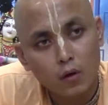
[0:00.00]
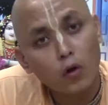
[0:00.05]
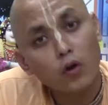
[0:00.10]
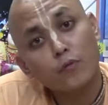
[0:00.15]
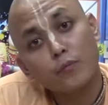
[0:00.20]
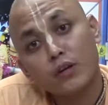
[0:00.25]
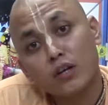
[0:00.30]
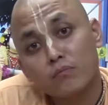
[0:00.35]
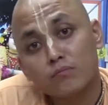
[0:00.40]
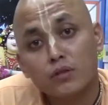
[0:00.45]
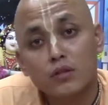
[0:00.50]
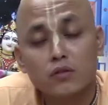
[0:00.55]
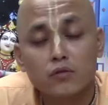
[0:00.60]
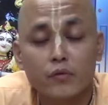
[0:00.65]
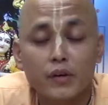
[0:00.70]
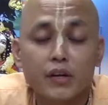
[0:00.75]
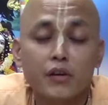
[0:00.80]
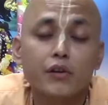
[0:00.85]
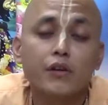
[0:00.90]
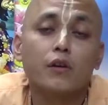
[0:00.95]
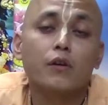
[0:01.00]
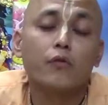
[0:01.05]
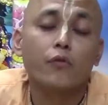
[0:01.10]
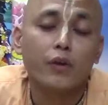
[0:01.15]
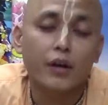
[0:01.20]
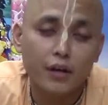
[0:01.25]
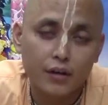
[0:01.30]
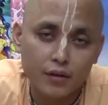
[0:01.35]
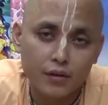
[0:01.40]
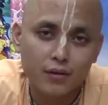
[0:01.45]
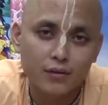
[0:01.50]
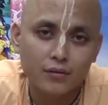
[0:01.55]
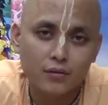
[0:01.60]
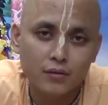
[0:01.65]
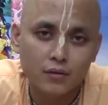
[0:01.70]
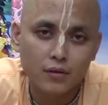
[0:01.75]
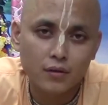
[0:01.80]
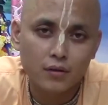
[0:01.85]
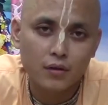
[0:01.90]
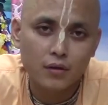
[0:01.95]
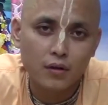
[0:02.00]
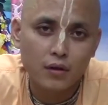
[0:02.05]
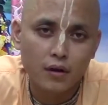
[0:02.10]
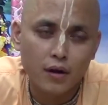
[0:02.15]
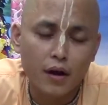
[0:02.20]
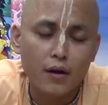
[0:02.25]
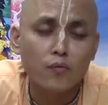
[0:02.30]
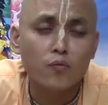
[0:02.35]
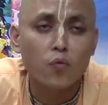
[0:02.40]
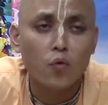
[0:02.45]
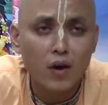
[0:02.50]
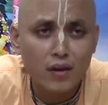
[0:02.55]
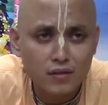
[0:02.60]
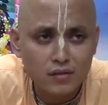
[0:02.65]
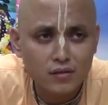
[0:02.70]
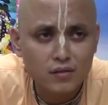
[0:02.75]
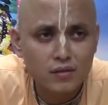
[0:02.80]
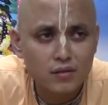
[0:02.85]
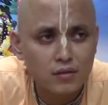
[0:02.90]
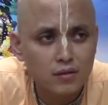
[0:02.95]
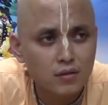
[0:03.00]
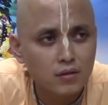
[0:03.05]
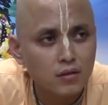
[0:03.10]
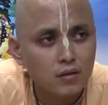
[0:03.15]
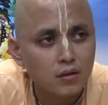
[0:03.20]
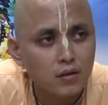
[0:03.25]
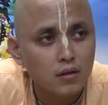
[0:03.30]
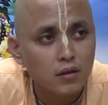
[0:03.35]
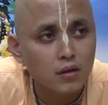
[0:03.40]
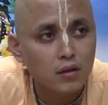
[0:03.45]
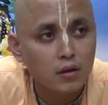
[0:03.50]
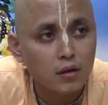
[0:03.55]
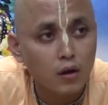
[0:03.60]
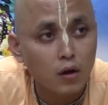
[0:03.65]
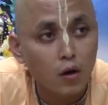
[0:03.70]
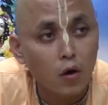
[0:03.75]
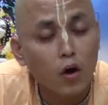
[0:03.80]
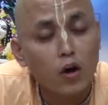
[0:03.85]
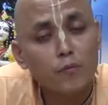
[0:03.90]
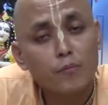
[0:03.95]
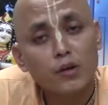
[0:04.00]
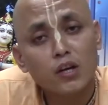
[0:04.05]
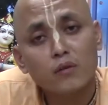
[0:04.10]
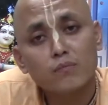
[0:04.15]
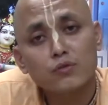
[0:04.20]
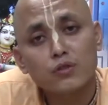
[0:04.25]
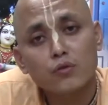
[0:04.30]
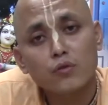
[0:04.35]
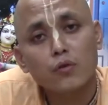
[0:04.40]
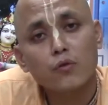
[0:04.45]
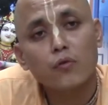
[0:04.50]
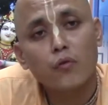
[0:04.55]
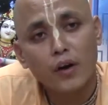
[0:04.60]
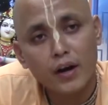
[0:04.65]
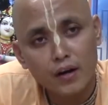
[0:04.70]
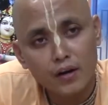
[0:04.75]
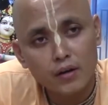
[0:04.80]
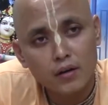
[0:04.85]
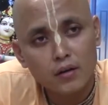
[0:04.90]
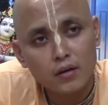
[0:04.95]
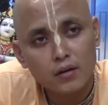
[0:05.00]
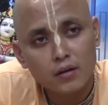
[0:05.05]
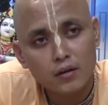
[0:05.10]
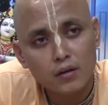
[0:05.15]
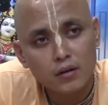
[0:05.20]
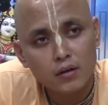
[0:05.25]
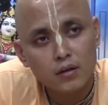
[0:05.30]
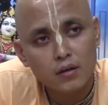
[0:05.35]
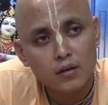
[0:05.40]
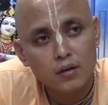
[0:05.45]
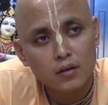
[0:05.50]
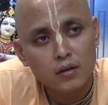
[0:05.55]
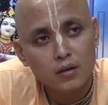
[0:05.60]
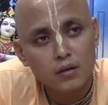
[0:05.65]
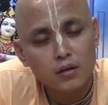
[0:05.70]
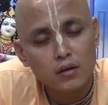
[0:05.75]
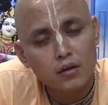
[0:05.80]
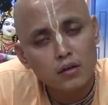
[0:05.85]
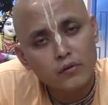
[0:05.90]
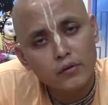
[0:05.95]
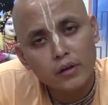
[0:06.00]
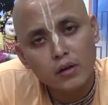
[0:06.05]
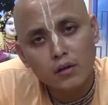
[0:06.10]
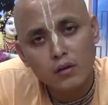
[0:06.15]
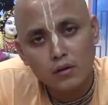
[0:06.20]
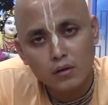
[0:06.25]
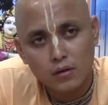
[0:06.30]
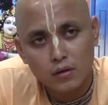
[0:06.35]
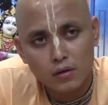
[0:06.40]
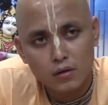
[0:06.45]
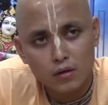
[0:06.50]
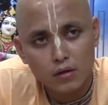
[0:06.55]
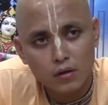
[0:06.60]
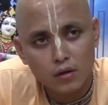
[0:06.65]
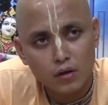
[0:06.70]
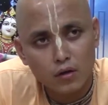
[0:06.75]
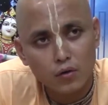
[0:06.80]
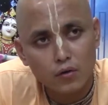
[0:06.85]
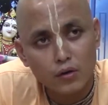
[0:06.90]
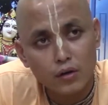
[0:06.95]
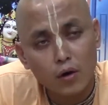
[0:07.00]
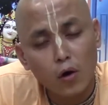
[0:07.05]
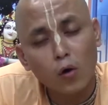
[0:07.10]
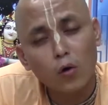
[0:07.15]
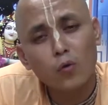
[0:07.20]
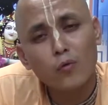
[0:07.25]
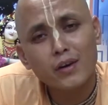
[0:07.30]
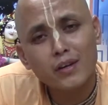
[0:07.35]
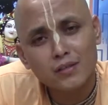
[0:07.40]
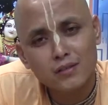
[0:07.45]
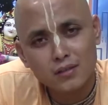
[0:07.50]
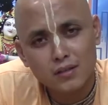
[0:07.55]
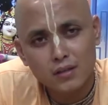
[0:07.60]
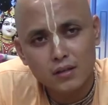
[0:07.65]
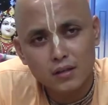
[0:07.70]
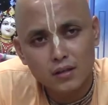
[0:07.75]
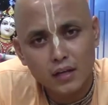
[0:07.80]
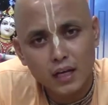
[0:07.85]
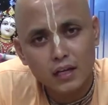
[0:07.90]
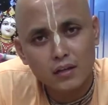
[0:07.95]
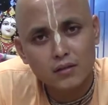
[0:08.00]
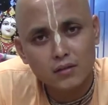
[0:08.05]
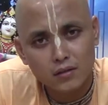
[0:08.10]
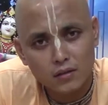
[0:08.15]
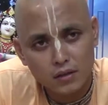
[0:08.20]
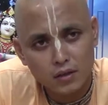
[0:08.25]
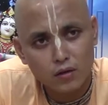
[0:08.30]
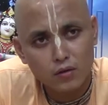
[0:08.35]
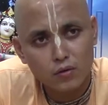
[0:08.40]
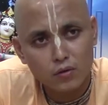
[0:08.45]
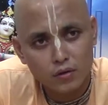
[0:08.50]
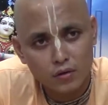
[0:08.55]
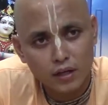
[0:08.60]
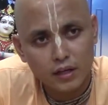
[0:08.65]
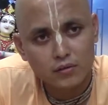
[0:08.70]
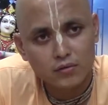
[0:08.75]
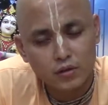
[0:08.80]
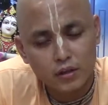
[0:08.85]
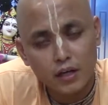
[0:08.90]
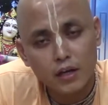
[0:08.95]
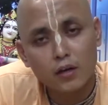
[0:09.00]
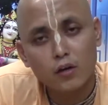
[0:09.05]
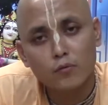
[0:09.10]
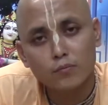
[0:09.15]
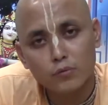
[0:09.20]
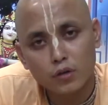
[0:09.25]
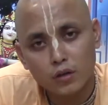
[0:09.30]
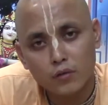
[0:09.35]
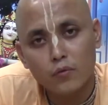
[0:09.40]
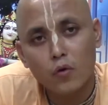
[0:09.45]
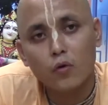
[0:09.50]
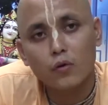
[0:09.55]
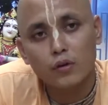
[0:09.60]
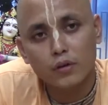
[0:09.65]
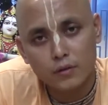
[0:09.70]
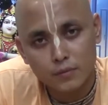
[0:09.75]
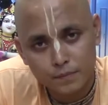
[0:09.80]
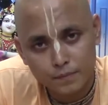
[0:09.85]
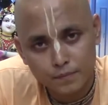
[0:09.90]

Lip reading: becomes his very dear friend. And once Lord becomes your friend, he will, he always takes care of the devotee.